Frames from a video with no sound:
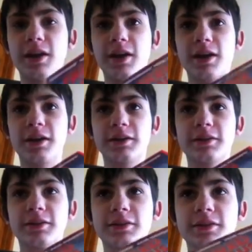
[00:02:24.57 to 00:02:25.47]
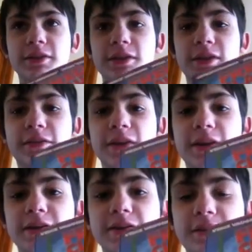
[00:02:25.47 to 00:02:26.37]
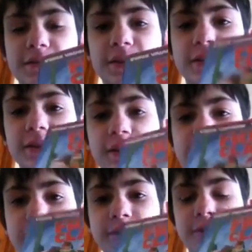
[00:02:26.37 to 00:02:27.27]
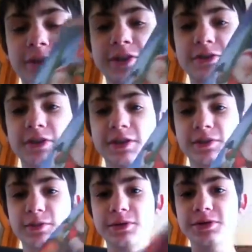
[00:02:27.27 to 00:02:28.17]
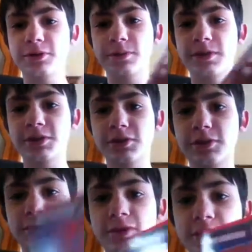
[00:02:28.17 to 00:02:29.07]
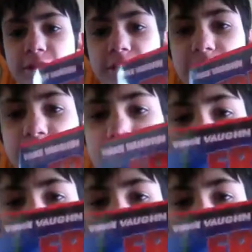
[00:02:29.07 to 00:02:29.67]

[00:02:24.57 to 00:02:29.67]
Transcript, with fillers: And if he gets, if Santa gets three strikes, the workshop gets closed down.